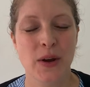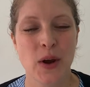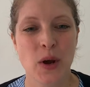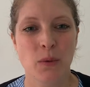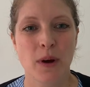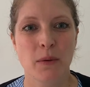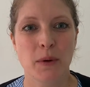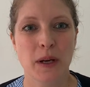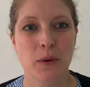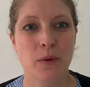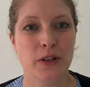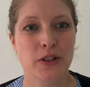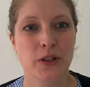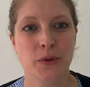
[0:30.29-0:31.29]
where we
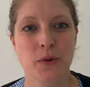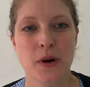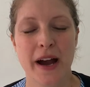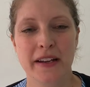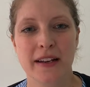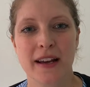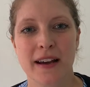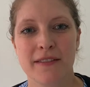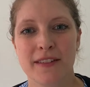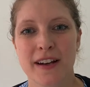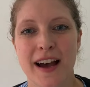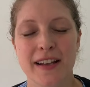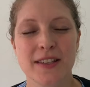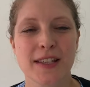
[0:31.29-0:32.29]
want to uncover
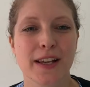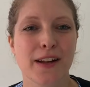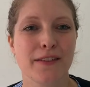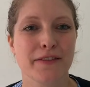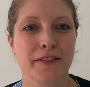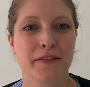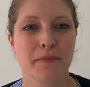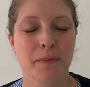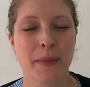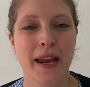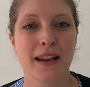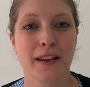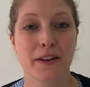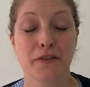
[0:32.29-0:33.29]
unsolved
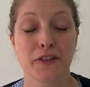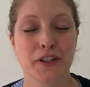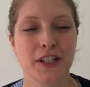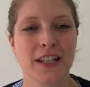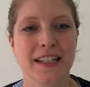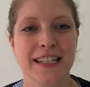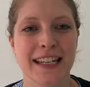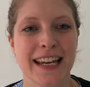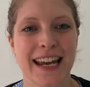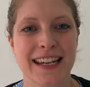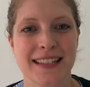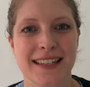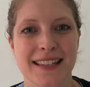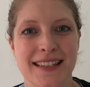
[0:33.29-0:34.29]
male infertility
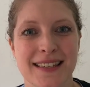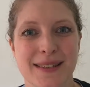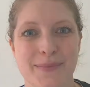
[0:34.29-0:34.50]
cases.